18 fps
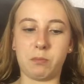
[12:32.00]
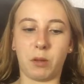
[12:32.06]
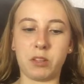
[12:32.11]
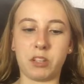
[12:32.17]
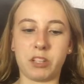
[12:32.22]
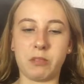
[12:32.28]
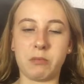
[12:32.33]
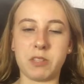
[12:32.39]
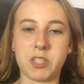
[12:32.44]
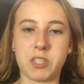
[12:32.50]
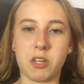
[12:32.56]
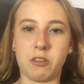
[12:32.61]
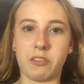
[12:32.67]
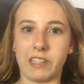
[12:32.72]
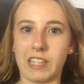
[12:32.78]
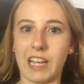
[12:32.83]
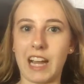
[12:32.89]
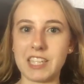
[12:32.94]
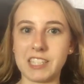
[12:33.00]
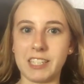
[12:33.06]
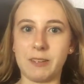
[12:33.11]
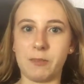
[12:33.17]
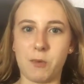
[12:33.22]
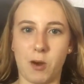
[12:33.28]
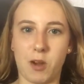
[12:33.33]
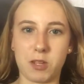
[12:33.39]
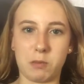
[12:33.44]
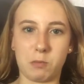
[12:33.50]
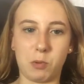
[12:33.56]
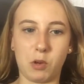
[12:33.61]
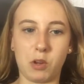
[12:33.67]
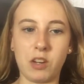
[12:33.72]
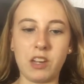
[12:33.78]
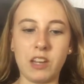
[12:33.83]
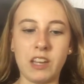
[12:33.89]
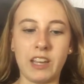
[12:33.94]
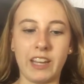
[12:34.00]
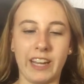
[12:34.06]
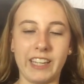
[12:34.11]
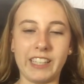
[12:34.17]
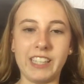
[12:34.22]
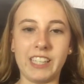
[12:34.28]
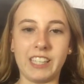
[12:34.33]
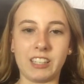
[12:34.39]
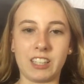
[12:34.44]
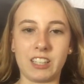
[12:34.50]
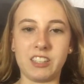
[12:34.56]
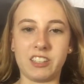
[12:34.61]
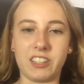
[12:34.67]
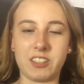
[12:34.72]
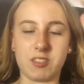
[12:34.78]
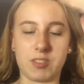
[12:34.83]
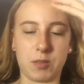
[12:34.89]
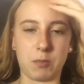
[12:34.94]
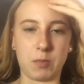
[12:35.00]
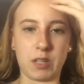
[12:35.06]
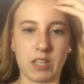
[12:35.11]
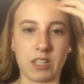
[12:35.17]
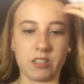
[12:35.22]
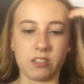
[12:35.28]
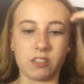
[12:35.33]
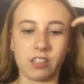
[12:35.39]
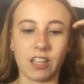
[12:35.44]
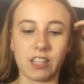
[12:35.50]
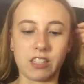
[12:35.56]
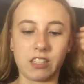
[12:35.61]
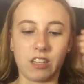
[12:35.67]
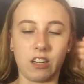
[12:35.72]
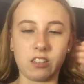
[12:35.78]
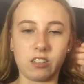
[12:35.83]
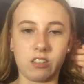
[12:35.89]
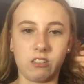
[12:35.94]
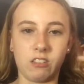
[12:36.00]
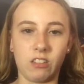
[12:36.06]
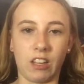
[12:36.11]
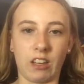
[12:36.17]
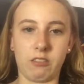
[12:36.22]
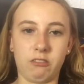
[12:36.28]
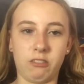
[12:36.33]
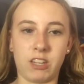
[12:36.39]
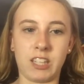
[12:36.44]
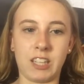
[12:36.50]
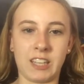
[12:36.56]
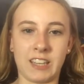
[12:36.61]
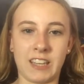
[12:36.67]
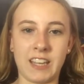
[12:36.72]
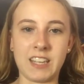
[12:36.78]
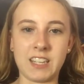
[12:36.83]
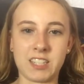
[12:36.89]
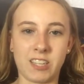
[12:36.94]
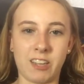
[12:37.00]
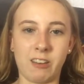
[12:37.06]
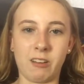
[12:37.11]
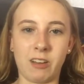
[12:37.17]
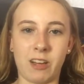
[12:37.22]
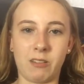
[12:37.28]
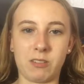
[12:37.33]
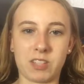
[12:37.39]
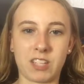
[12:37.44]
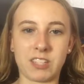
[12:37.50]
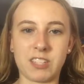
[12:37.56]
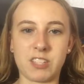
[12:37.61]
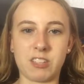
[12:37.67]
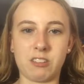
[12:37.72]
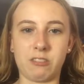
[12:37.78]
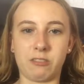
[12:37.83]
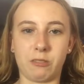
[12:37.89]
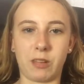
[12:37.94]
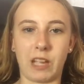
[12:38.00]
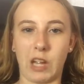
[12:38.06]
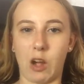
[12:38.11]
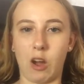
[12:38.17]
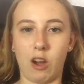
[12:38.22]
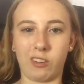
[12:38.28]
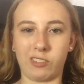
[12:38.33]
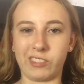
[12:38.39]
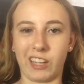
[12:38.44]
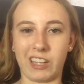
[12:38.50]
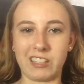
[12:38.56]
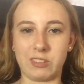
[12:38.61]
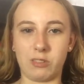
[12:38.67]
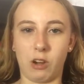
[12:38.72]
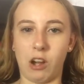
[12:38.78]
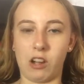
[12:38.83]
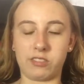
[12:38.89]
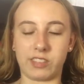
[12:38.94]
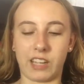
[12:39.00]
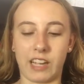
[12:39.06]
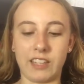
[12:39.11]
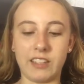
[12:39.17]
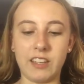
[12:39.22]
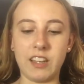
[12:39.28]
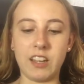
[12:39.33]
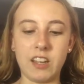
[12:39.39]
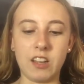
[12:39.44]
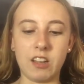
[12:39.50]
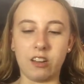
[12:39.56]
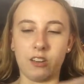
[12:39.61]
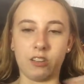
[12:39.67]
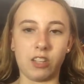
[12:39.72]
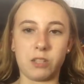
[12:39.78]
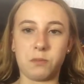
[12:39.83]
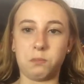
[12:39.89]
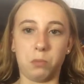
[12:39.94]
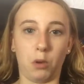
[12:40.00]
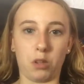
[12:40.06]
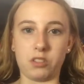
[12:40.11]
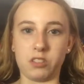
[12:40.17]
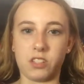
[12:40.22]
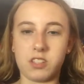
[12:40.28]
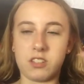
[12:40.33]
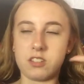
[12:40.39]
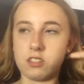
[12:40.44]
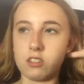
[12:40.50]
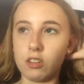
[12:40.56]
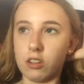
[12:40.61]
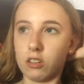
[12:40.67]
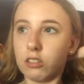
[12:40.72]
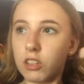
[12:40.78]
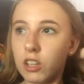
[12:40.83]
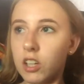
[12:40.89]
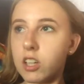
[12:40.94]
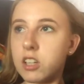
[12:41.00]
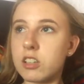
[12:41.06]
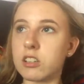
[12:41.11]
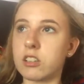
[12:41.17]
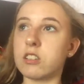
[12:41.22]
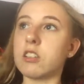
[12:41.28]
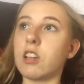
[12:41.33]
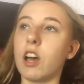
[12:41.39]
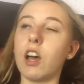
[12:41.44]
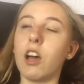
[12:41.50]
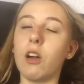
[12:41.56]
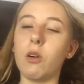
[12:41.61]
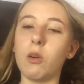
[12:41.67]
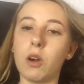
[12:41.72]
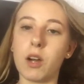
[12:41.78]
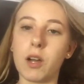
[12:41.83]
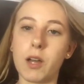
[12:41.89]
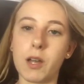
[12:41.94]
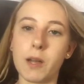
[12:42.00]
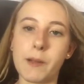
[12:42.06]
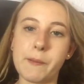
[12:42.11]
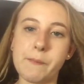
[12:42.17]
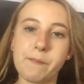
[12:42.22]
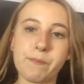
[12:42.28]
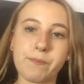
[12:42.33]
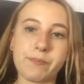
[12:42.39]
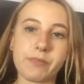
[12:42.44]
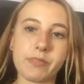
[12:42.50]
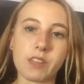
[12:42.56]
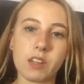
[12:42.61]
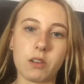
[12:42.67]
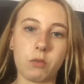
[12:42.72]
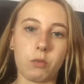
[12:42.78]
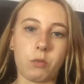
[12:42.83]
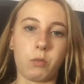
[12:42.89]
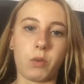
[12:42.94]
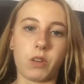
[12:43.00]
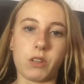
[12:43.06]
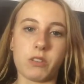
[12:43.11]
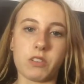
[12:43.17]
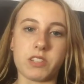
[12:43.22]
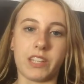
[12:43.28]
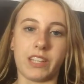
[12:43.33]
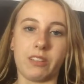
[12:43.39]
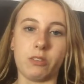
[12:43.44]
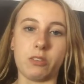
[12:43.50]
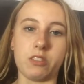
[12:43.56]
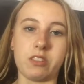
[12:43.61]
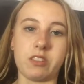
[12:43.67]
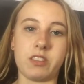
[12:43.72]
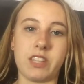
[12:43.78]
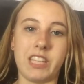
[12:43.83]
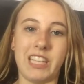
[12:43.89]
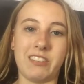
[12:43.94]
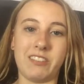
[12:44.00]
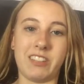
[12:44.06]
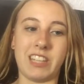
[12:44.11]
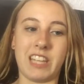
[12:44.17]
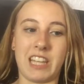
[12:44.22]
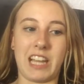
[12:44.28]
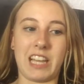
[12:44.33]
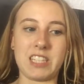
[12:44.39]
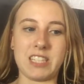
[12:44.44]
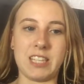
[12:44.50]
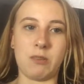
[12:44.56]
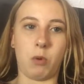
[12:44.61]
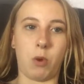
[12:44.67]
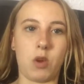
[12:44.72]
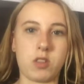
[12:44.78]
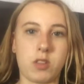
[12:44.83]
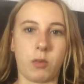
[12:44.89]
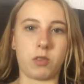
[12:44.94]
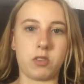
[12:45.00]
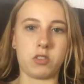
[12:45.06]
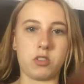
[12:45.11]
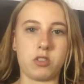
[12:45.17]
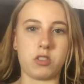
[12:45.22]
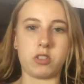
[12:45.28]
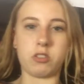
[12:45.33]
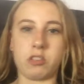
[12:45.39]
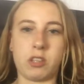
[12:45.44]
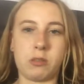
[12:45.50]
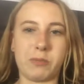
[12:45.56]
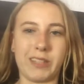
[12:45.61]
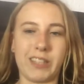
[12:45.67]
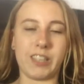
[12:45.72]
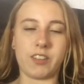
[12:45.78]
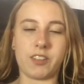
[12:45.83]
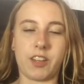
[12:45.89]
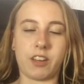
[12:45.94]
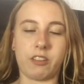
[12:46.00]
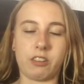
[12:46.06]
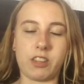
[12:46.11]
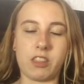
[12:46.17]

bonding them and stuff, and it actually was, but in England in summer it doesn't get dark till like really late, so I was actually doing it from like 9:30 to 10:30, all this bonding stuff. So when I was saying it was the evening, it actually was. I wasn't just doing it in the middle of the day or